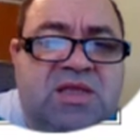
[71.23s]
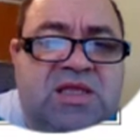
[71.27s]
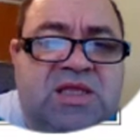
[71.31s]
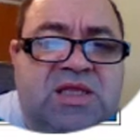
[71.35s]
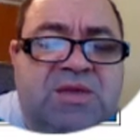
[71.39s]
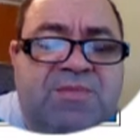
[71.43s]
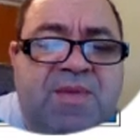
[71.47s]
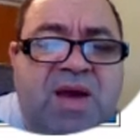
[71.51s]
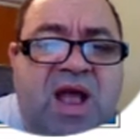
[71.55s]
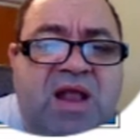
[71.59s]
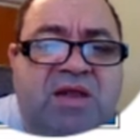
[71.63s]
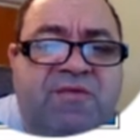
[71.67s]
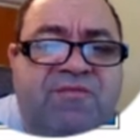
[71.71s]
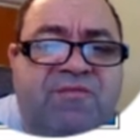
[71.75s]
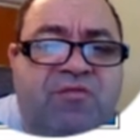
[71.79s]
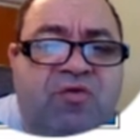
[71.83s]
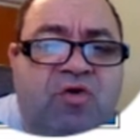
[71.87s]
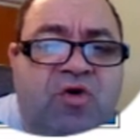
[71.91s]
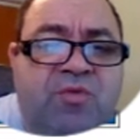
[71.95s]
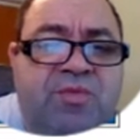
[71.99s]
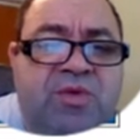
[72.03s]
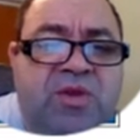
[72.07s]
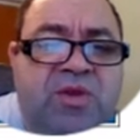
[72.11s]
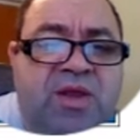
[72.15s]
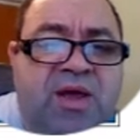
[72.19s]
The demand
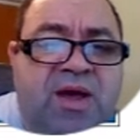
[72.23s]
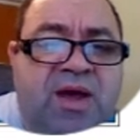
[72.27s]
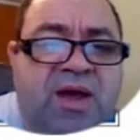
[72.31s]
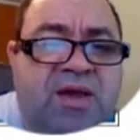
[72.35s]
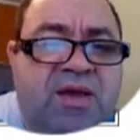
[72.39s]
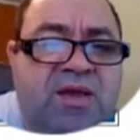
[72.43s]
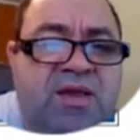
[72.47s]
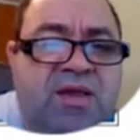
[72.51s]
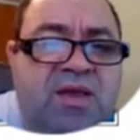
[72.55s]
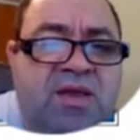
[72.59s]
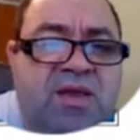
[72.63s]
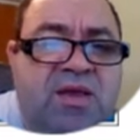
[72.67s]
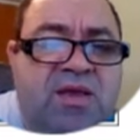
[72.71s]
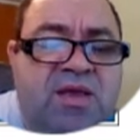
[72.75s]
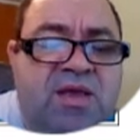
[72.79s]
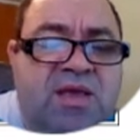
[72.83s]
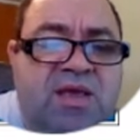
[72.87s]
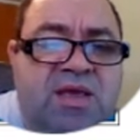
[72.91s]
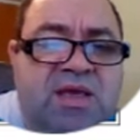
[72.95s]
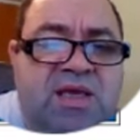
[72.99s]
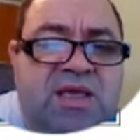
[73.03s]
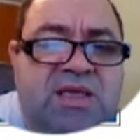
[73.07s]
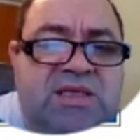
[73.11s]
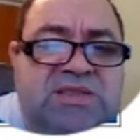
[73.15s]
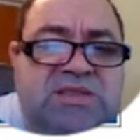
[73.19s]
formula
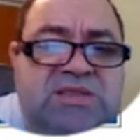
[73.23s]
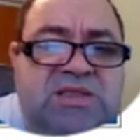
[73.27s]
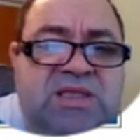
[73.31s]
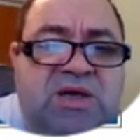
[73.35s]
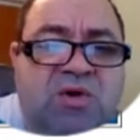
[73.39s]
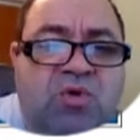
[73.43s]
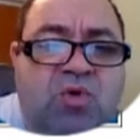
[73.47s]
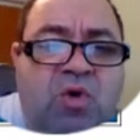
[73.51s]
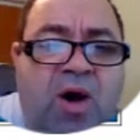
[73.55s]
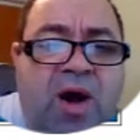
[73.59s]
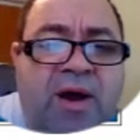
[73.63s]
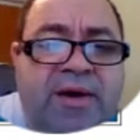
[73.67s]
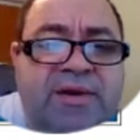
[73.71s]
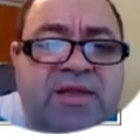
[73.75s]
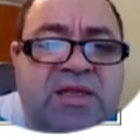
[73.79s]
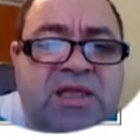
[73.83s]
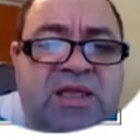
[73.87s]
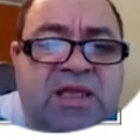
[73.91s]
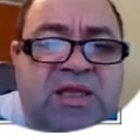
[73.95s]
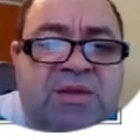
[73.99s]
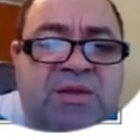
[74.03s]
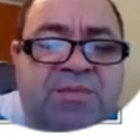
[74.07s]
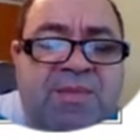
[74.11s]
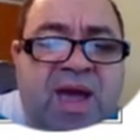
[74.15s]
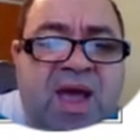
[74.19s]
is the
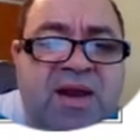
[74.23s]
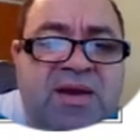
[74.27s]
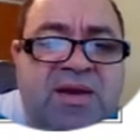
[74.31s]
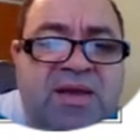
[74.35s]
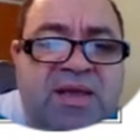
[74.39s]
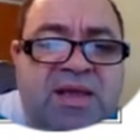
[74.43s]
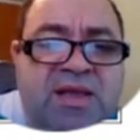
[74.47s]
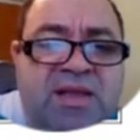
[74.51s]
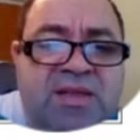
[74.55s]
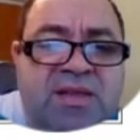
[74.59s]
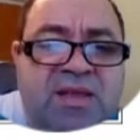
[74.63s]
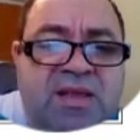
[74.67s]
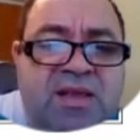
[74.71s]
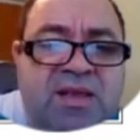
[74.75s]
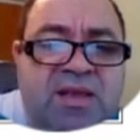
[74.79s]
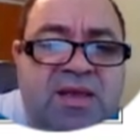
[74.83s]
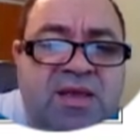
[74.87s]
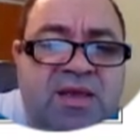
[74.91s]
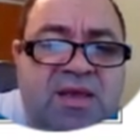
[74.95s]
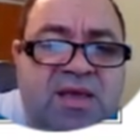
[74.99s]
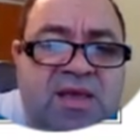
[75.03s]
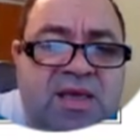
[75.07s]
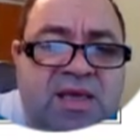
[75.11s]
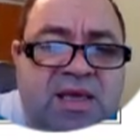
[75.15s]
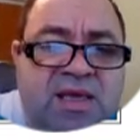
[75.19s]
quantity demanded
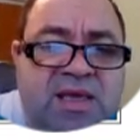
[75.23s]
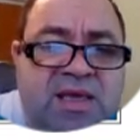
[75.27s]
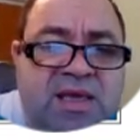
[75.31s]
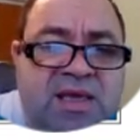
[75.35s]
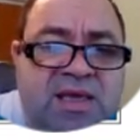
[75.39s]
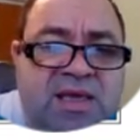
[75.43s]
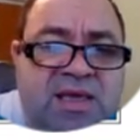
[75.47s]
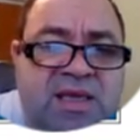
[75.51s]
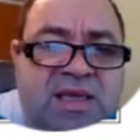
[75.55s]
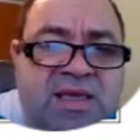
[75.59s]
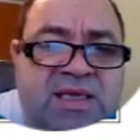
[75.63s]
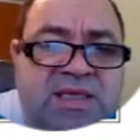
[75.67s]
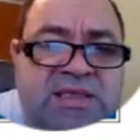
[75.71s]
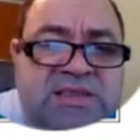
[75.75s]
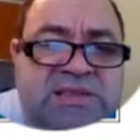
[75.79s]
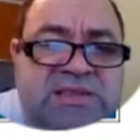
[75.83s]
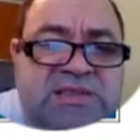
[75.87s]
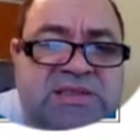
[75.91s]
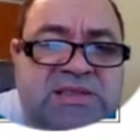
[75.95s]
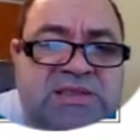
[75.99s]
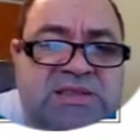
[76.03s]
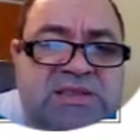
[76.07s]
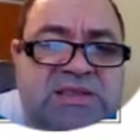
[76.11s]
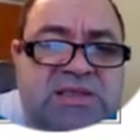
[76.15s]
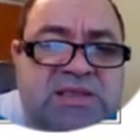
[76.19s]

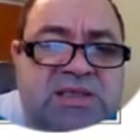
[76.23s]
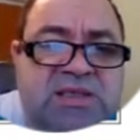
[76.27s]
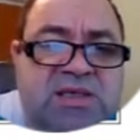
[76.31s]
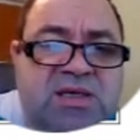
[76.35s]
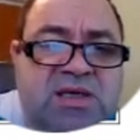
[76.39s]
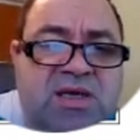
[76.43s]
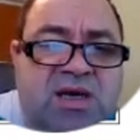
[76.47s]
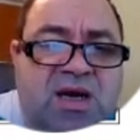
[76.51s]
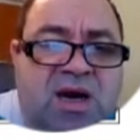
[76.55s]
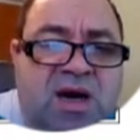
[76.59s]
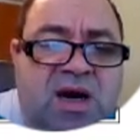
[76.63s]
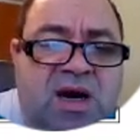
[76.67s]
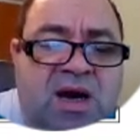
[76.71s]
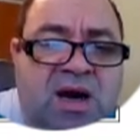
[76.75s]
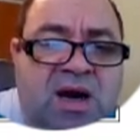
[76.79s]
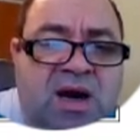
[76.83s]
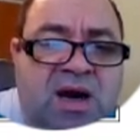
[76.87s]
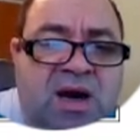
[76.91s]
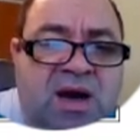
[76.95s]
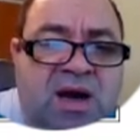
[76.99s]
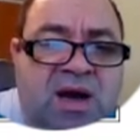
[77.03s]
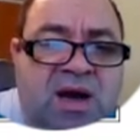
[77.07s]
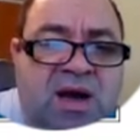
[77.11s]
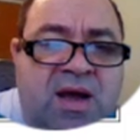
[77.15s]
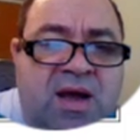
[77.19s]
is
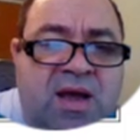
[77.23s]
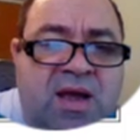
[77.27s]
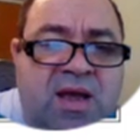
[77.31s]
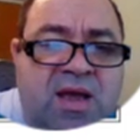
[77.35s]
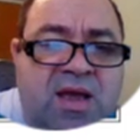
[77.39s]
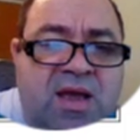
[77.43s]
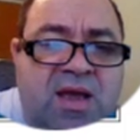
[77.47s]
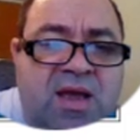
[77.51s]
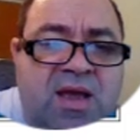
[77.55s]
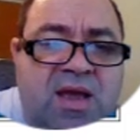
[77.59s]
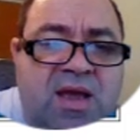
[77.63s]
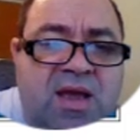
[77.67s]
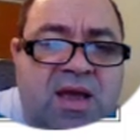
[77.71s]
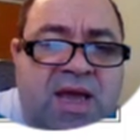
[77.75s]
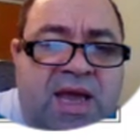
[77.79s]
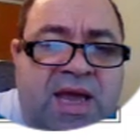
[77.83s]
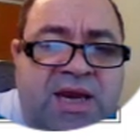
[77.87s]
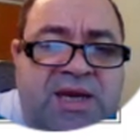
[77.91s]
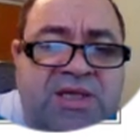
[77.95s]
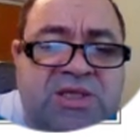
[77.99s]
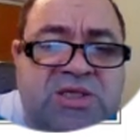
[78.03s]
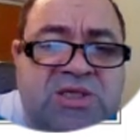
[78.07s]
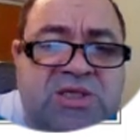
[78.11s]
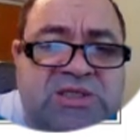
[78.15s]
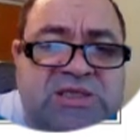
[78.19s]
an
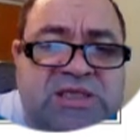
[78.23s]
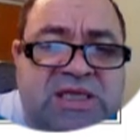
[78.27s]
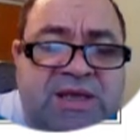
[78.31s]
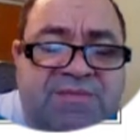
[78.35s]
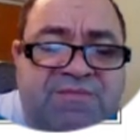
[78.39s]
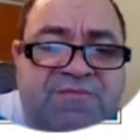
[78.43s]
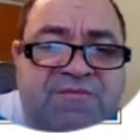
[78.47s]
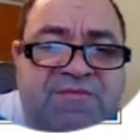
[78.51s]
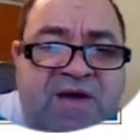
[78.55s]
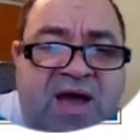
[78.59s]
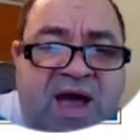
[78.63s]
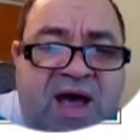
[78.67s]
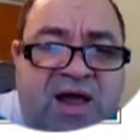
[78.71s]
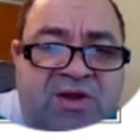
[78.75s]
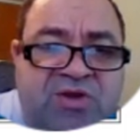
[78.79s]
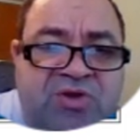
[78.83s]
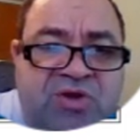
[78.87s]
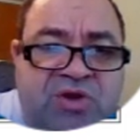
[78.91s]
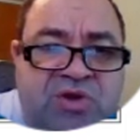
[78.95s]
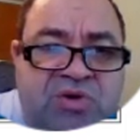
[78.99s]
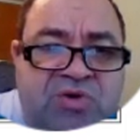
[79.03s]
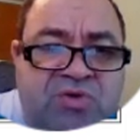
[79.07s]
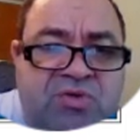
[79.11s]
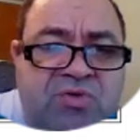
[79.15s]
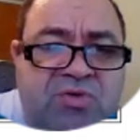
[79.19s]
intercept
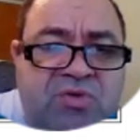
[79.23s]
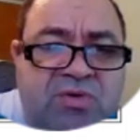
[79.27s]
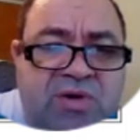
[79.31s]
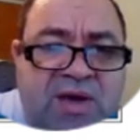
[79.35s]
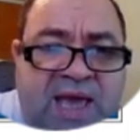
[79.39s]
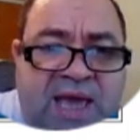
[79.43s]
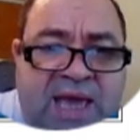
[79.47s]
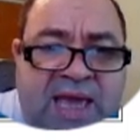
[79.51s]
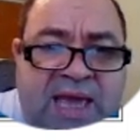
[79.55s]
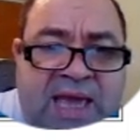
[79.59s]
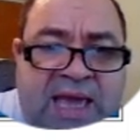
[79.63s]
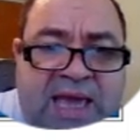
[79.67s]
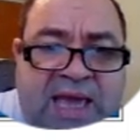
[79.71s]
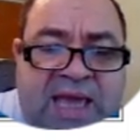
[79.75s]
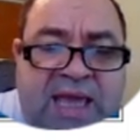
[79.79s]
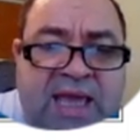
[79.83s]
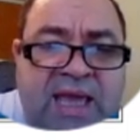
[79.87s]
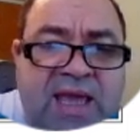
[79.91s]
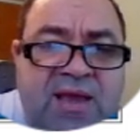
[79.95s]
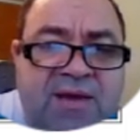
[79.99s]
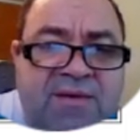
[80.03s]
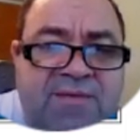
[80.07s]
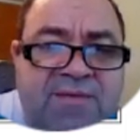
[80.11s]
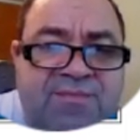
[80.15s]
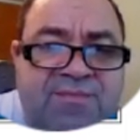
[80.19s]
value, A,